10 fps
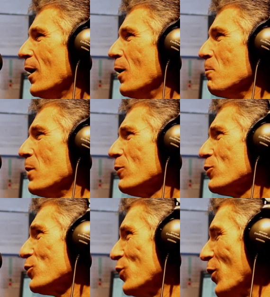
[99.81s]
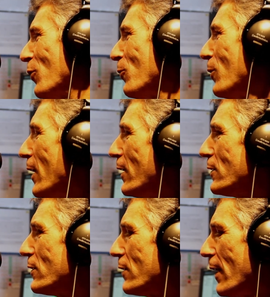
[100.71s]
A milk show
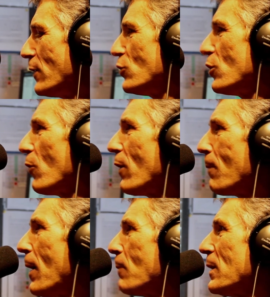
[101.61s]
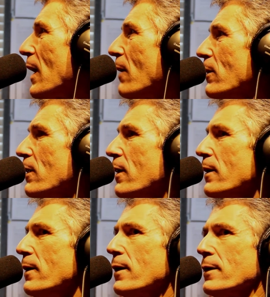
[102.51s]
is a show that Bobby Darin did.